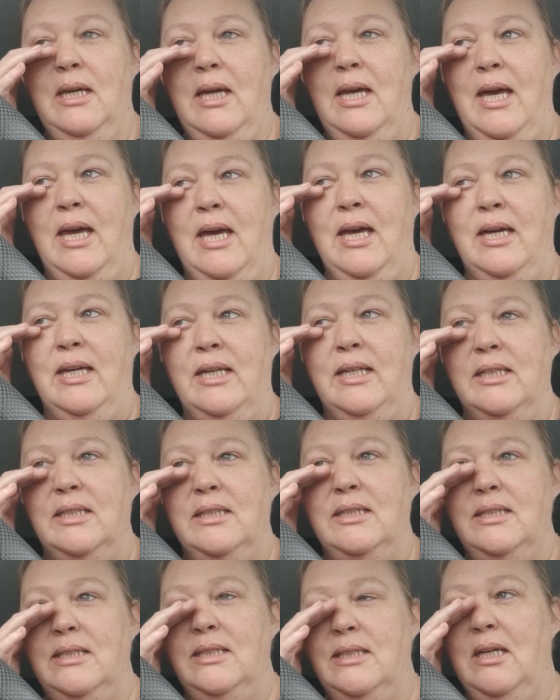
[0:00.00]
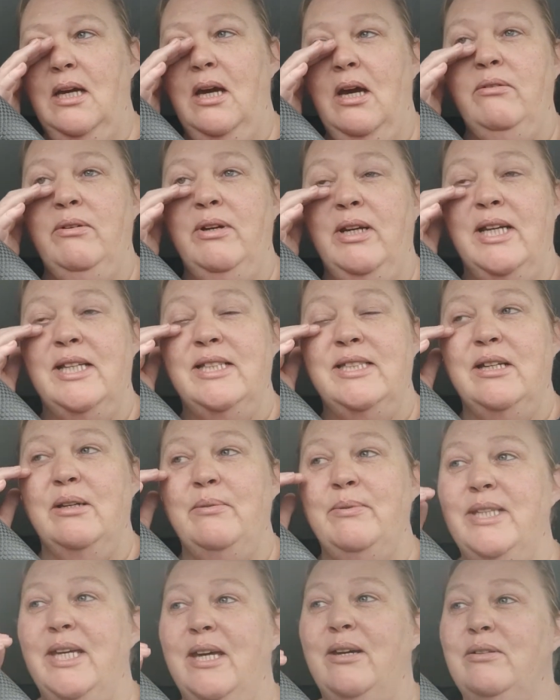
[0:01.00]
and I realised I
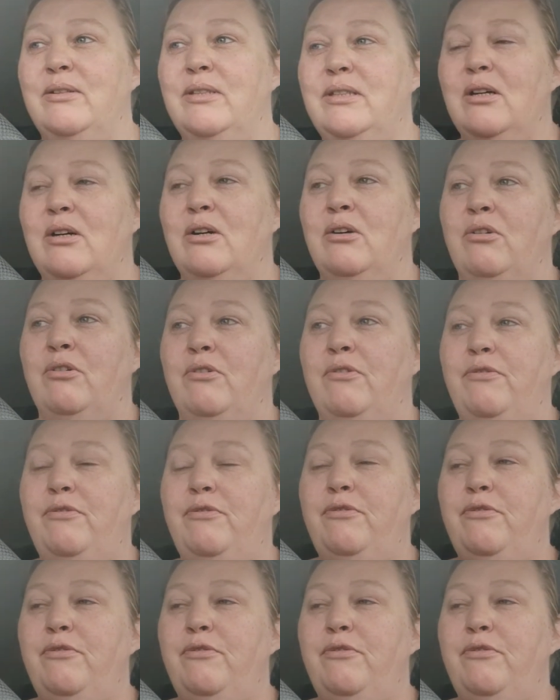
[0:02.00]
was out of